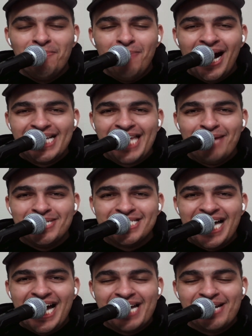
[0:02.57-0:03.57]
My name
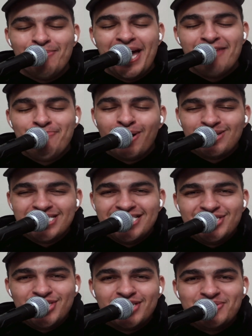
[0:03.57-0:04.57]
is Adam, and Barca
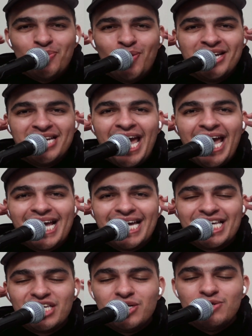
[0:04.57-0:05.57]
just won a
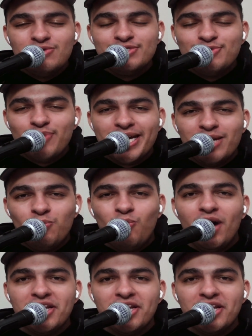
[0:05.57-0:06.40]
huge win 1